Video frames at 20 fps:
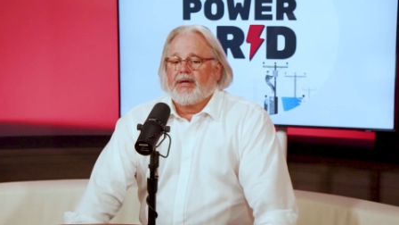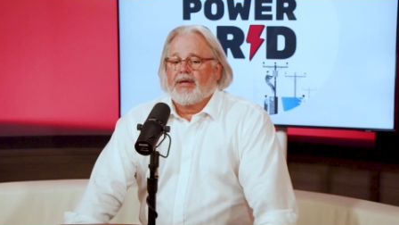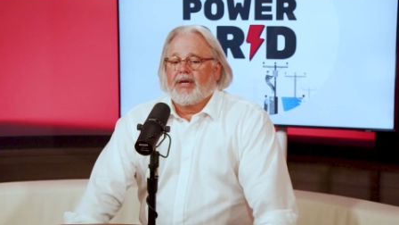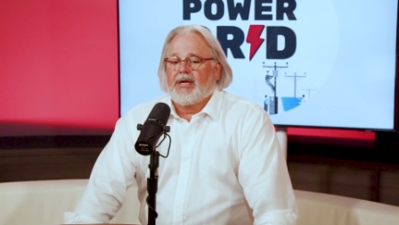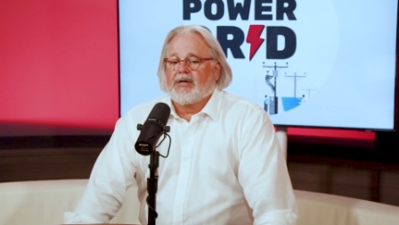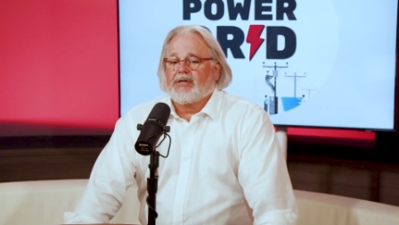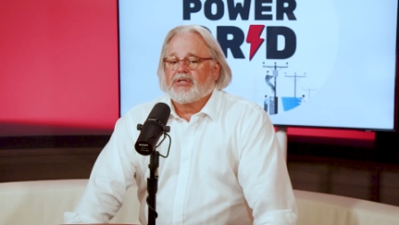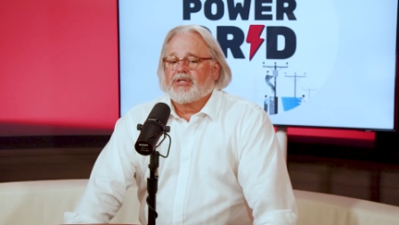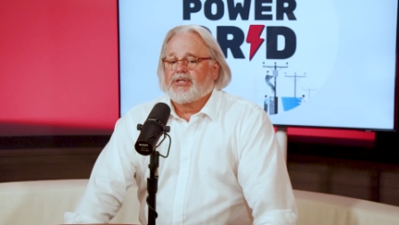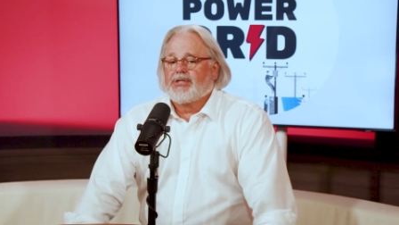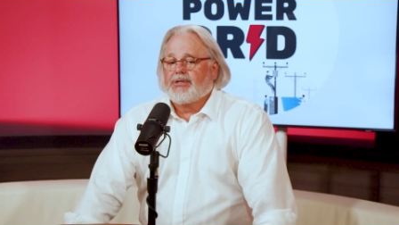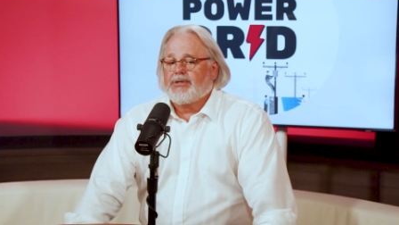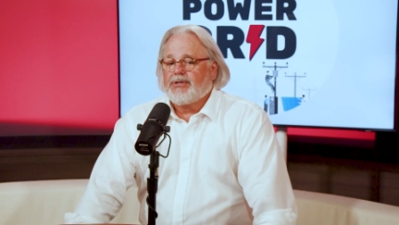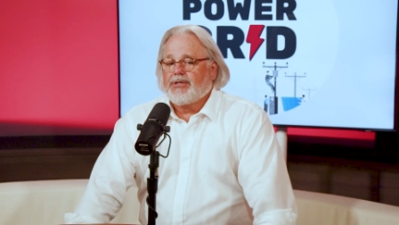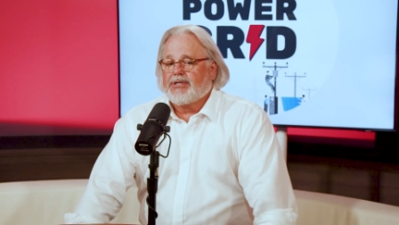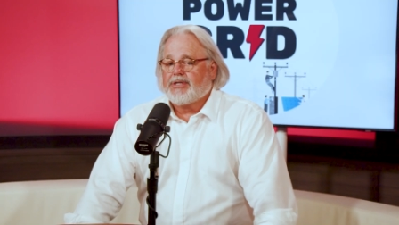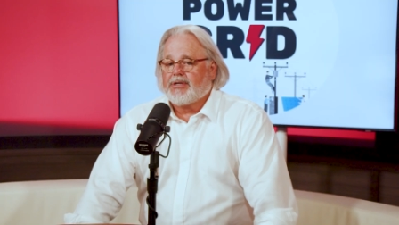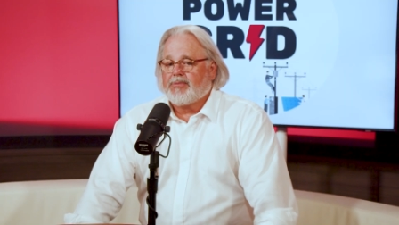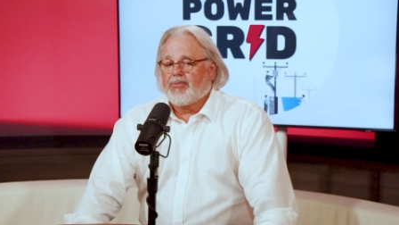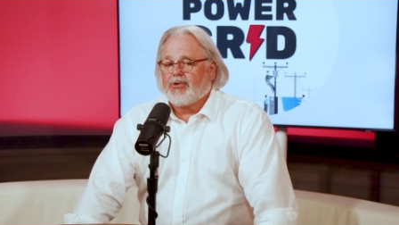Now, a
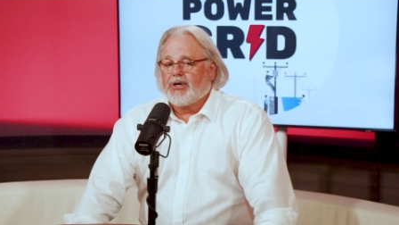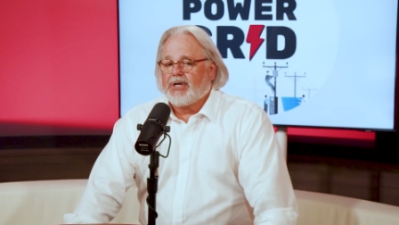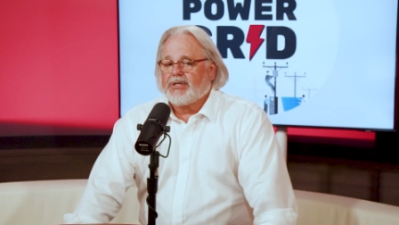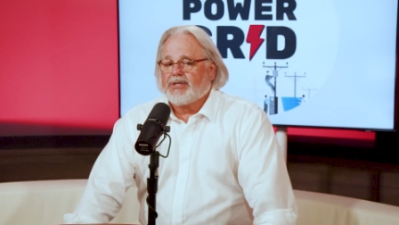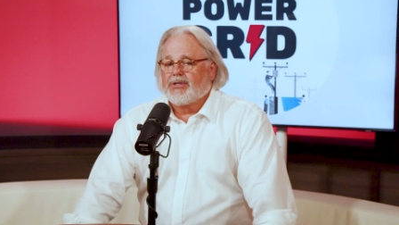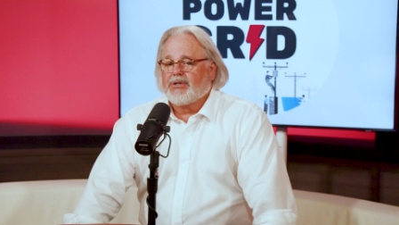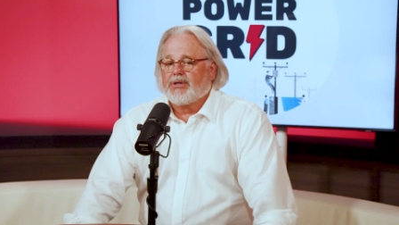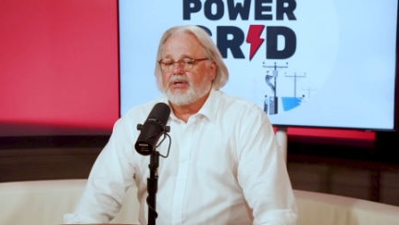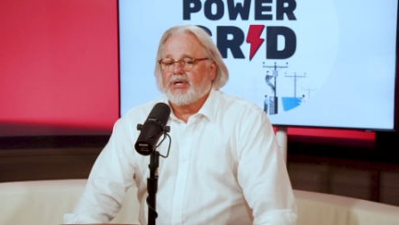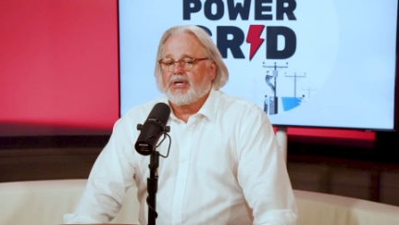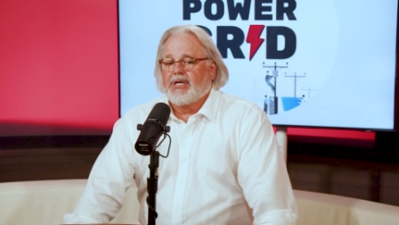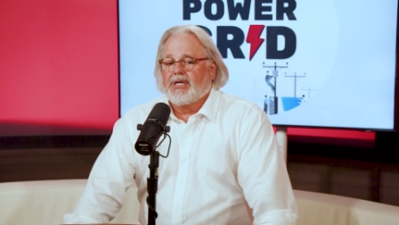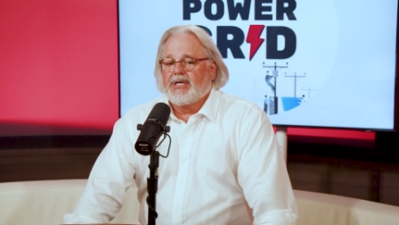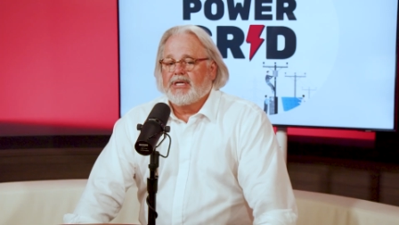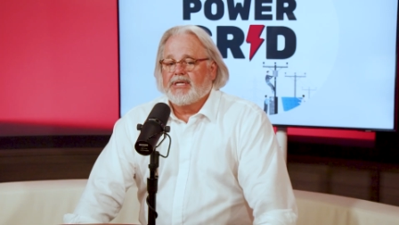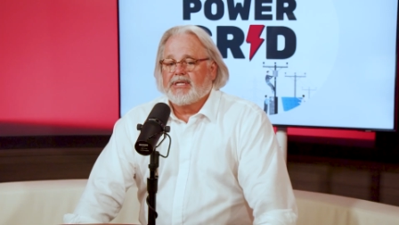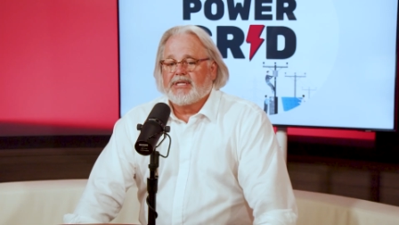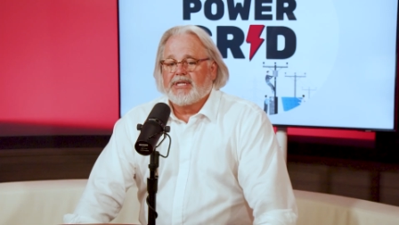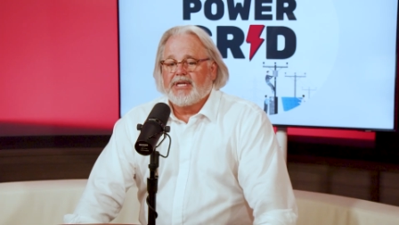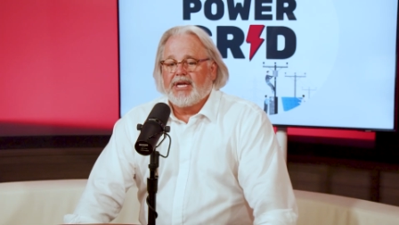surge suppressor
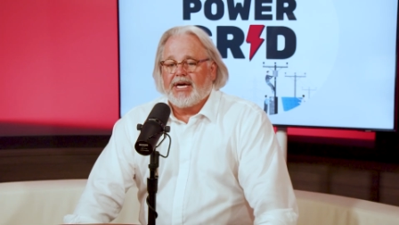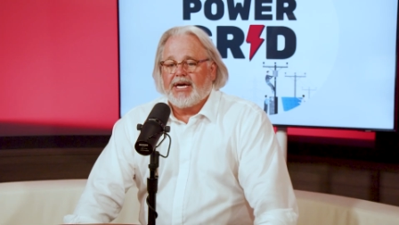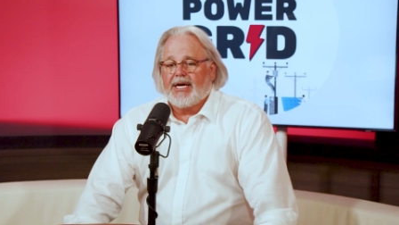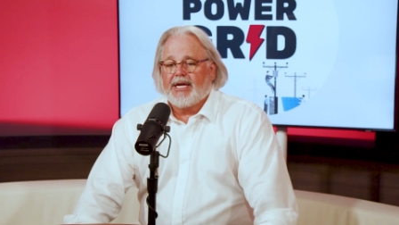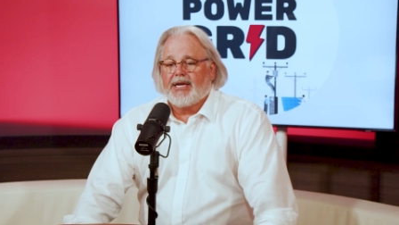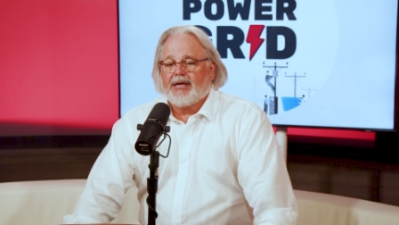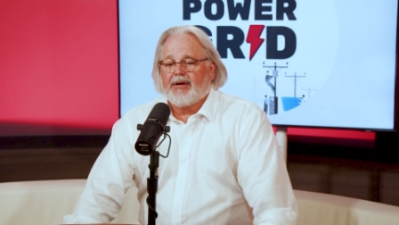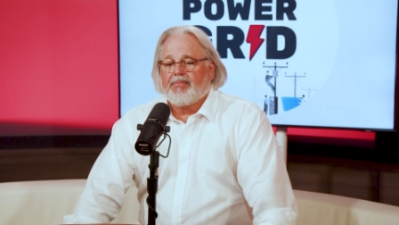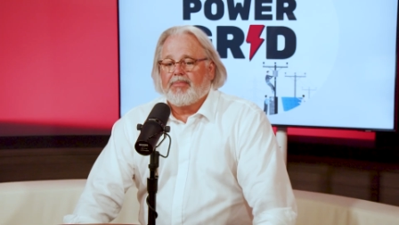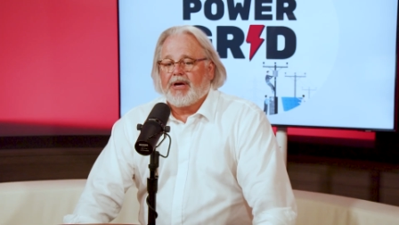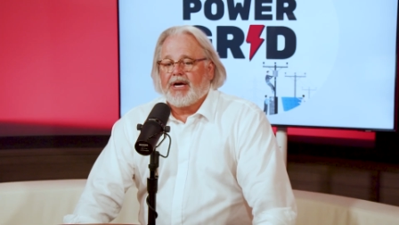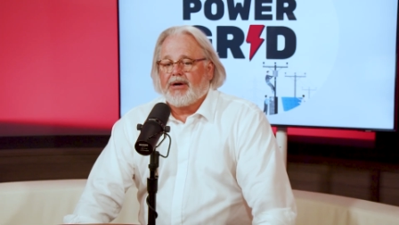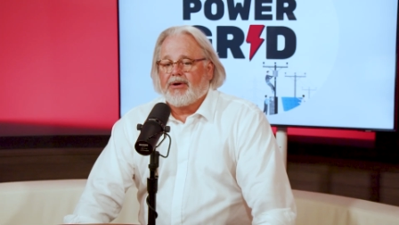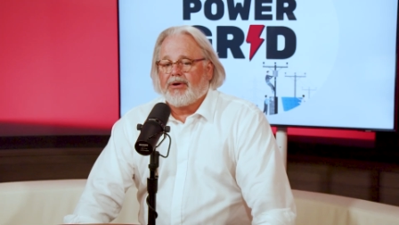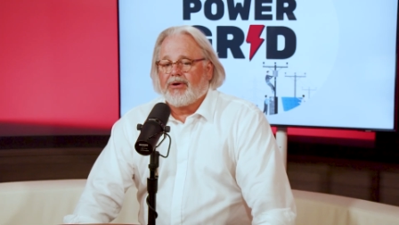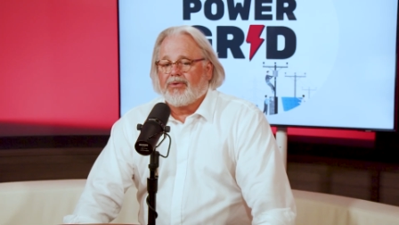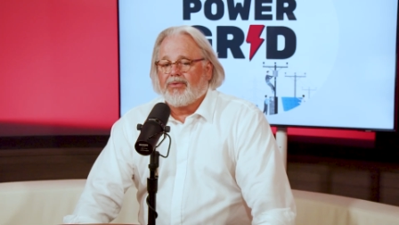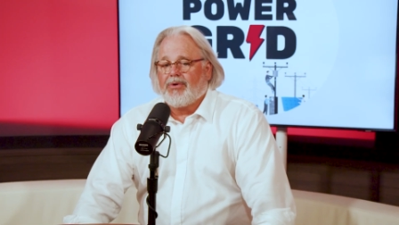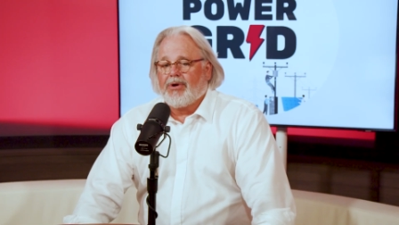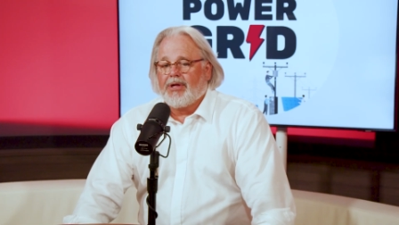is not a
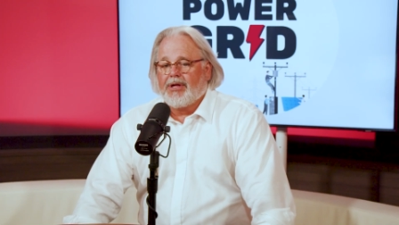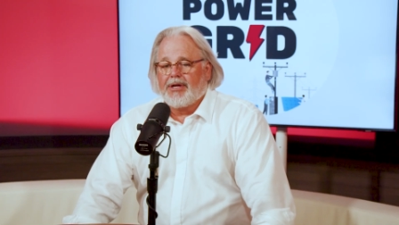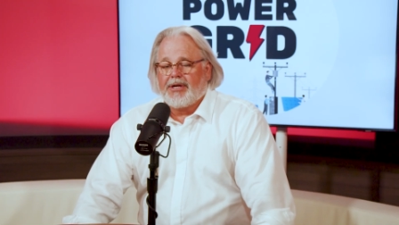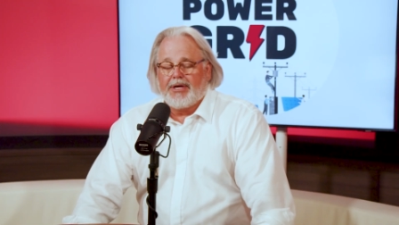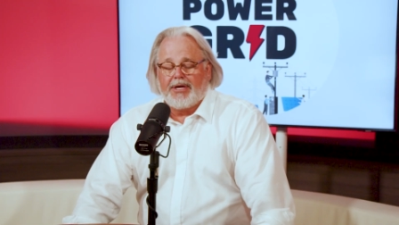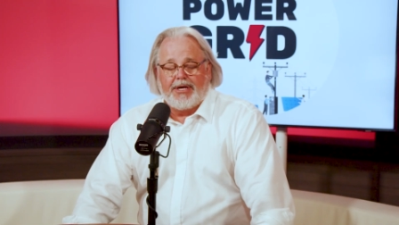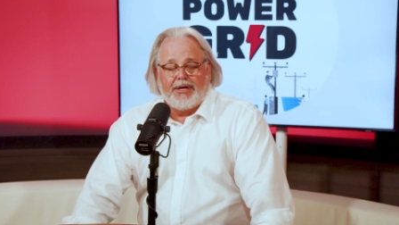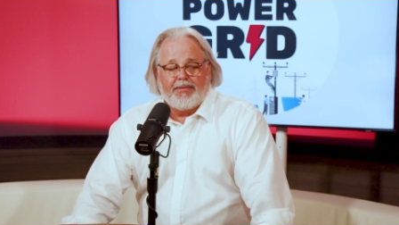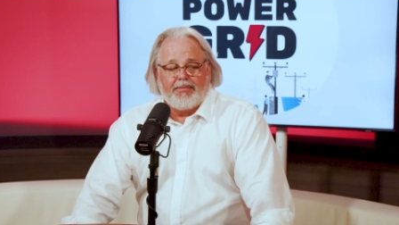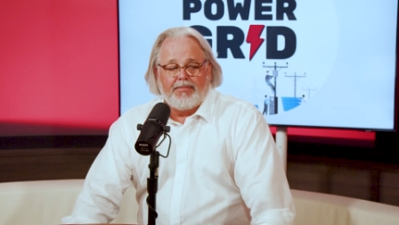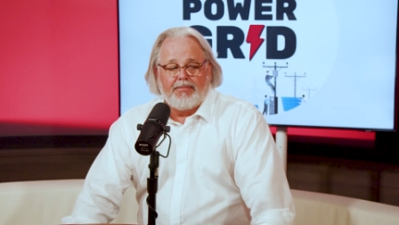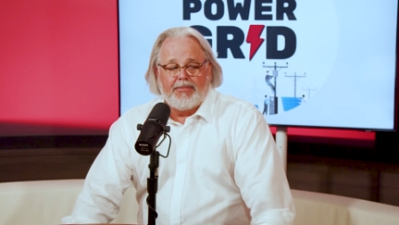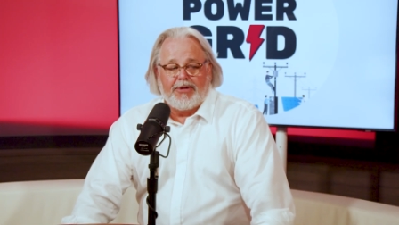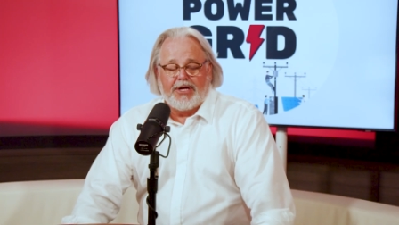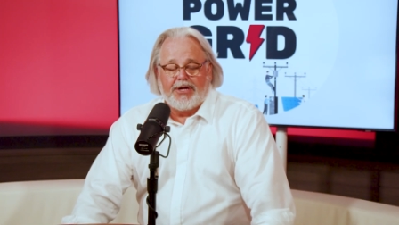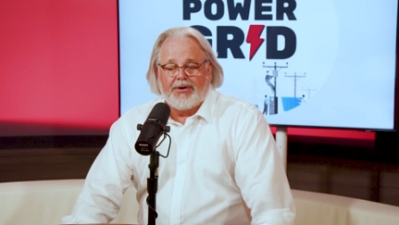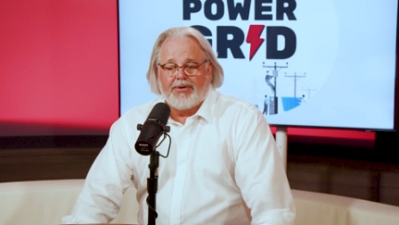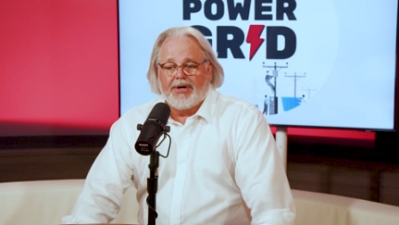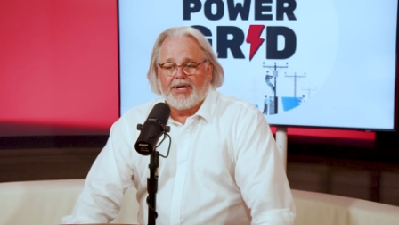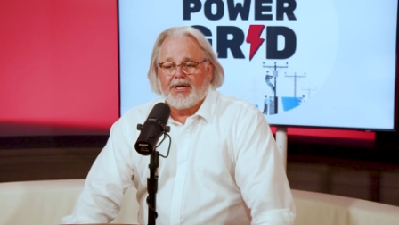power quality
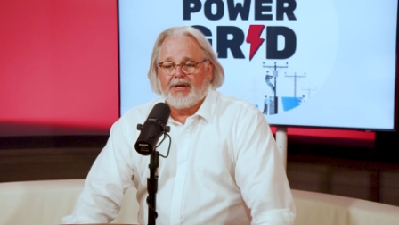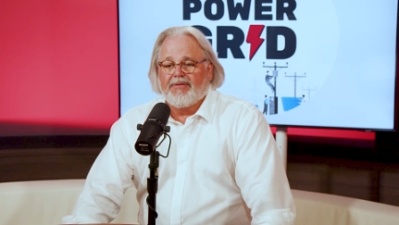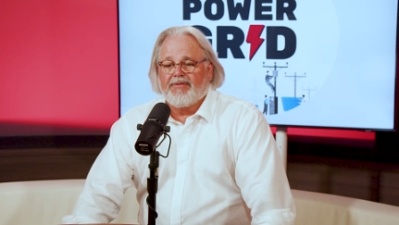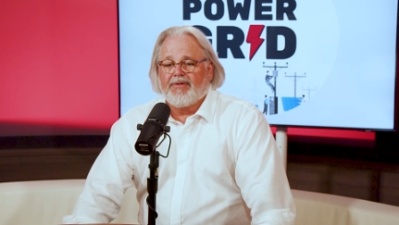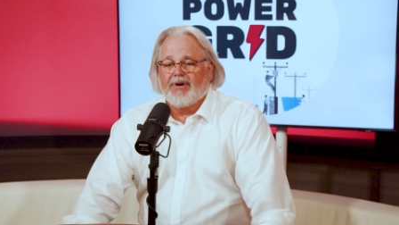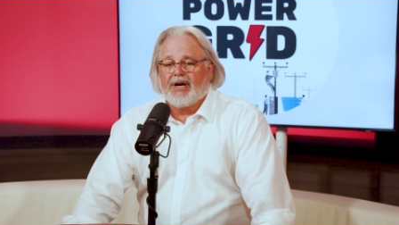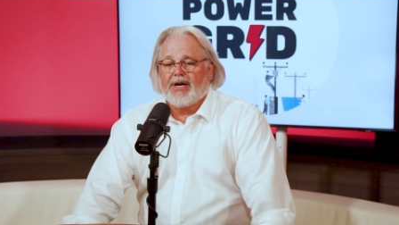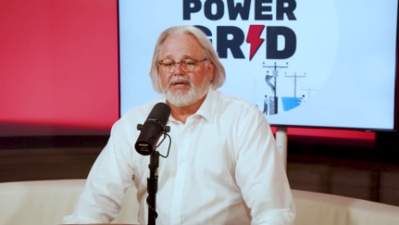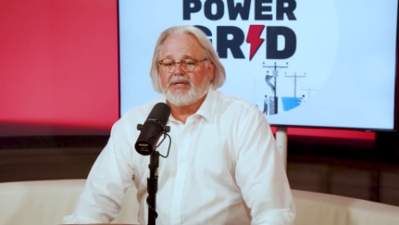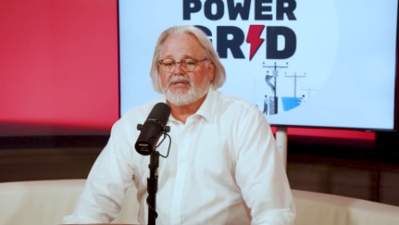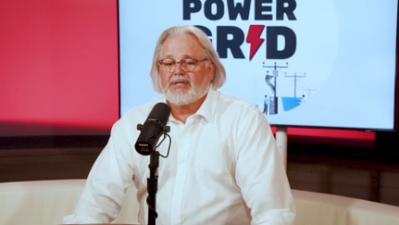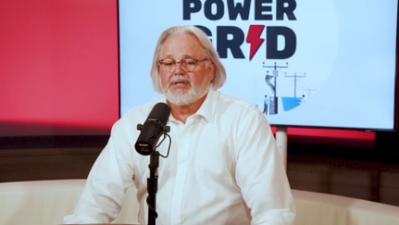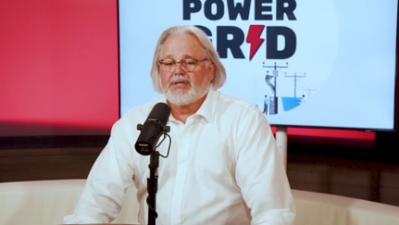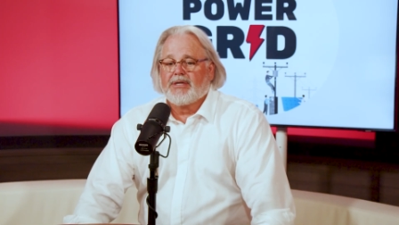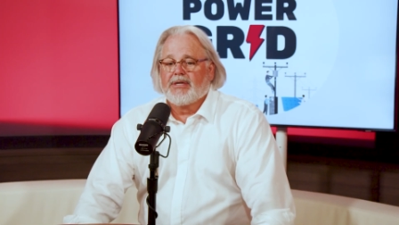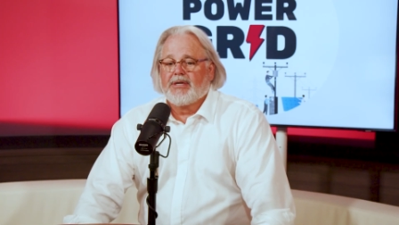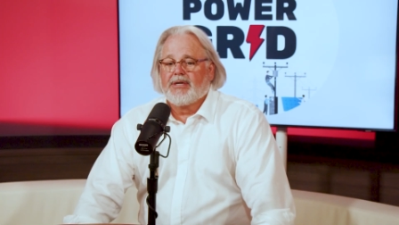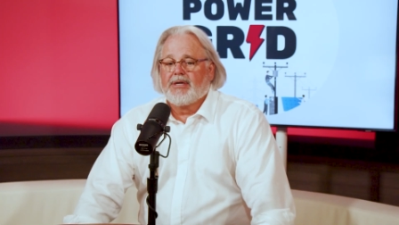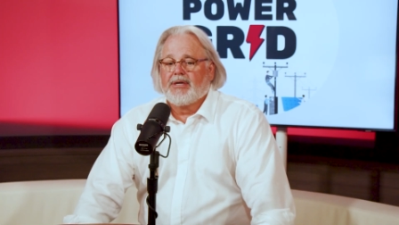metering device,